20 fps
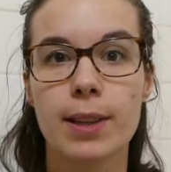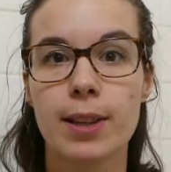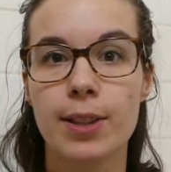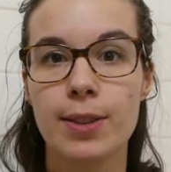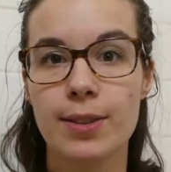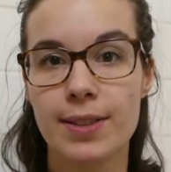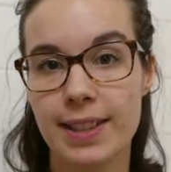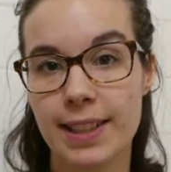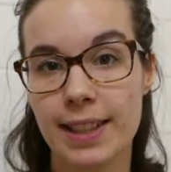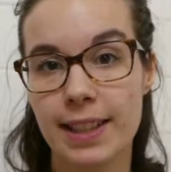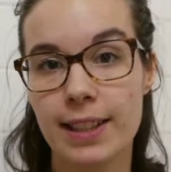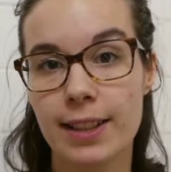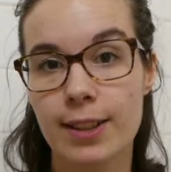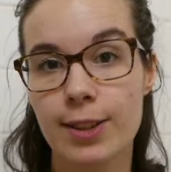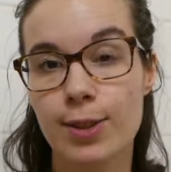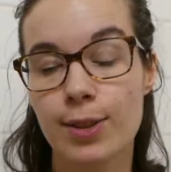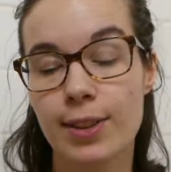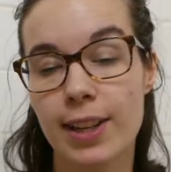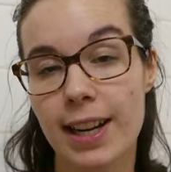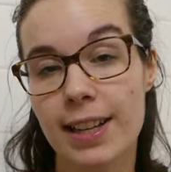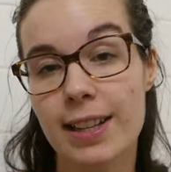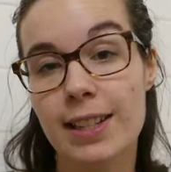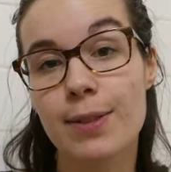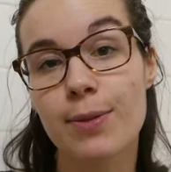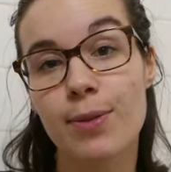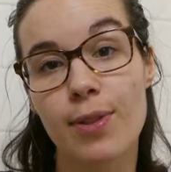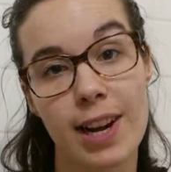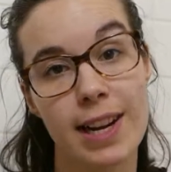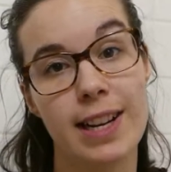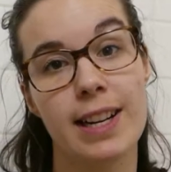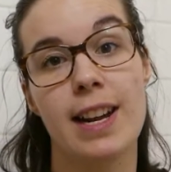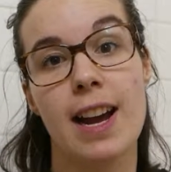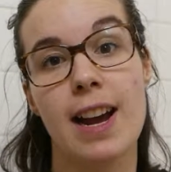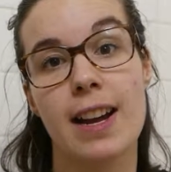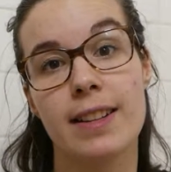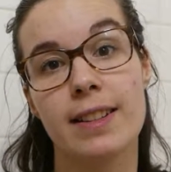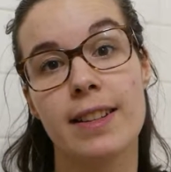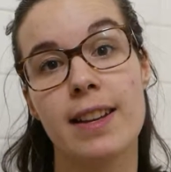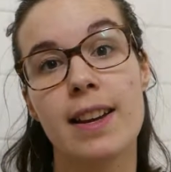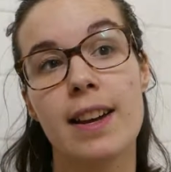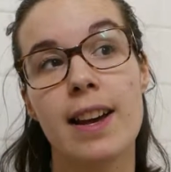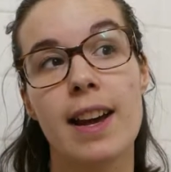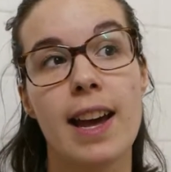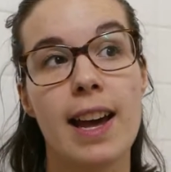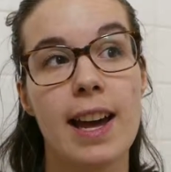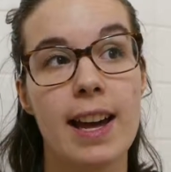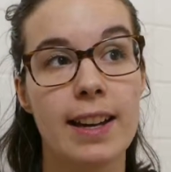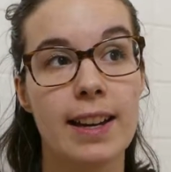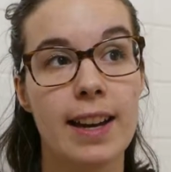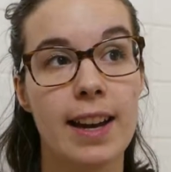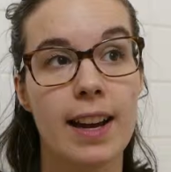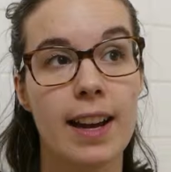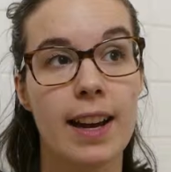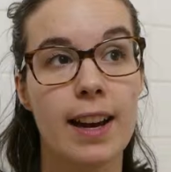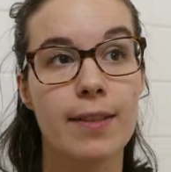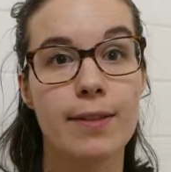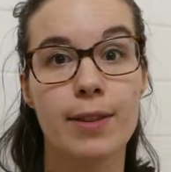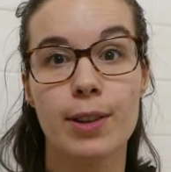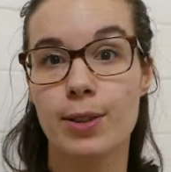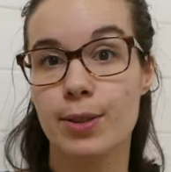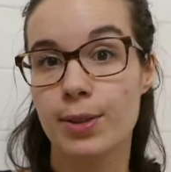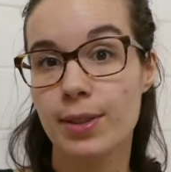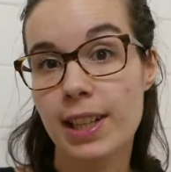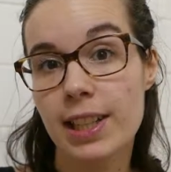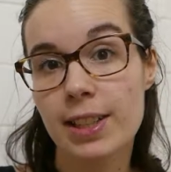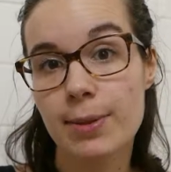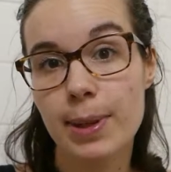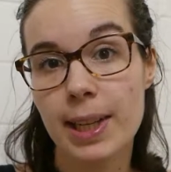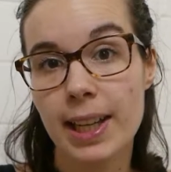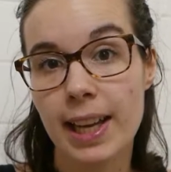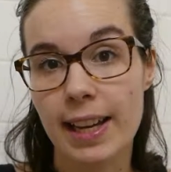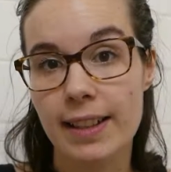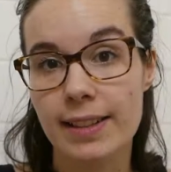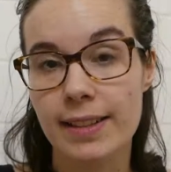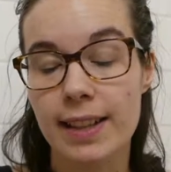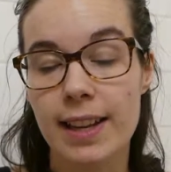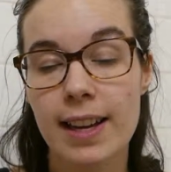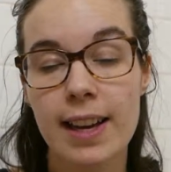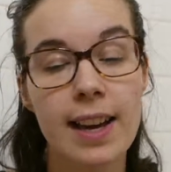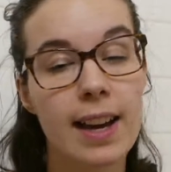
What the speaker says: You see, tonight is Friday night and I have a 2 days weekend.